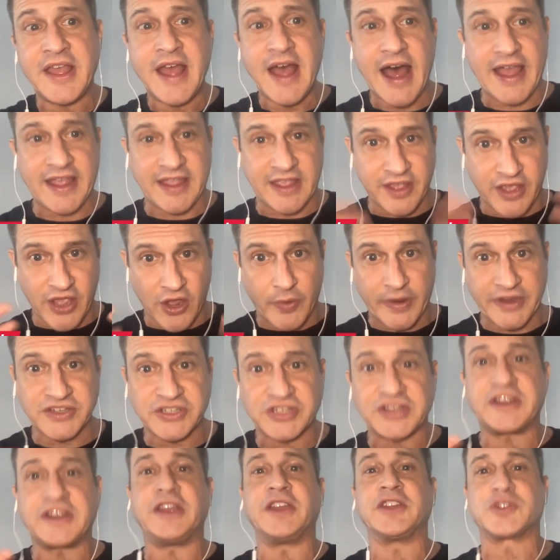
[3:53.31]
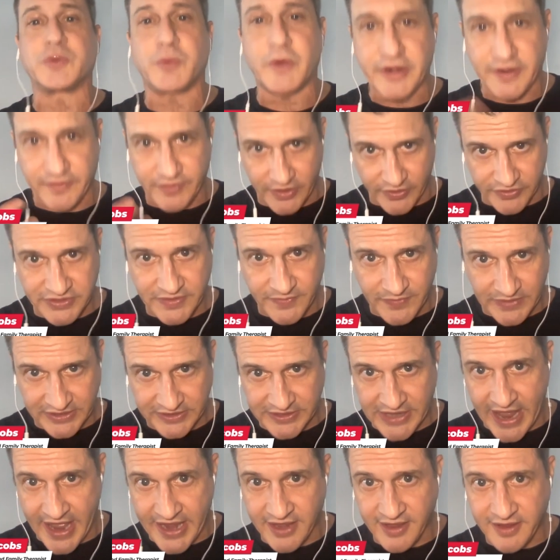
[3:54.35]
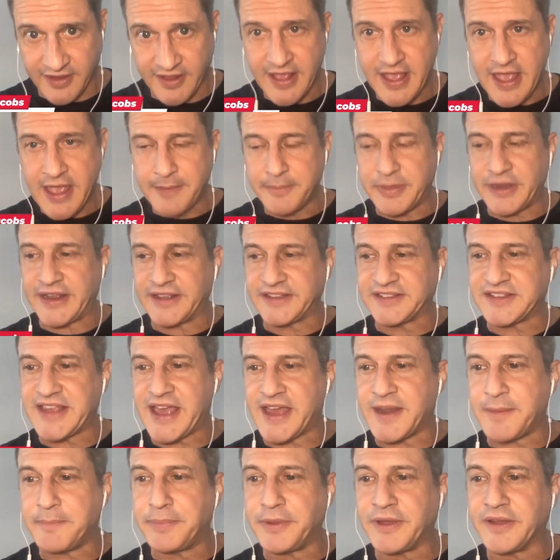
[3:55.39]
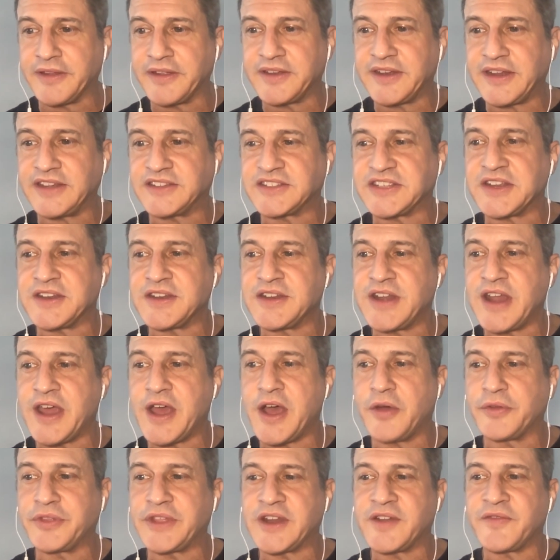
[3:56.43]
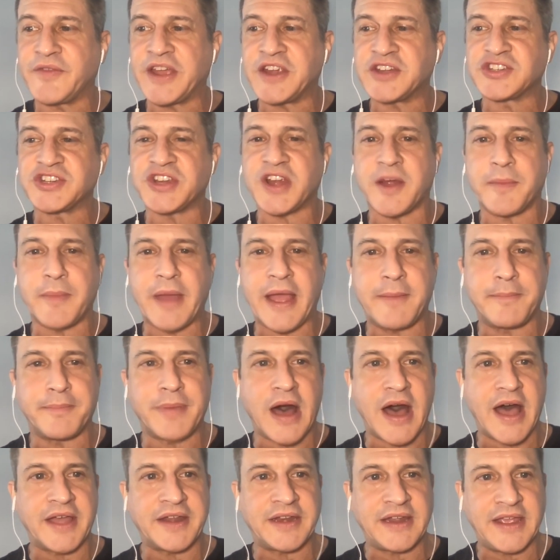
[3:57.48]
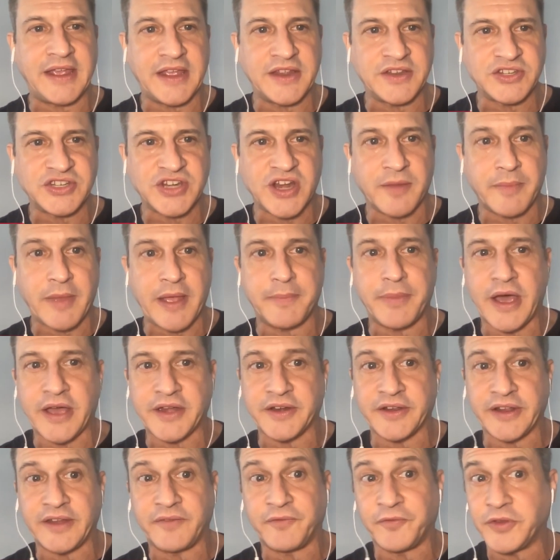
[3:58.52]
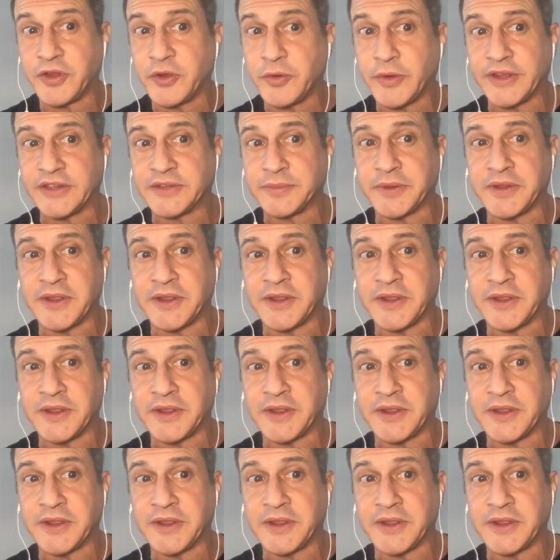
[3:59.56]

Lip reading: I can go into each one of those if you'd like. But it's that ability to know that if I share my body and share my bodily fluids with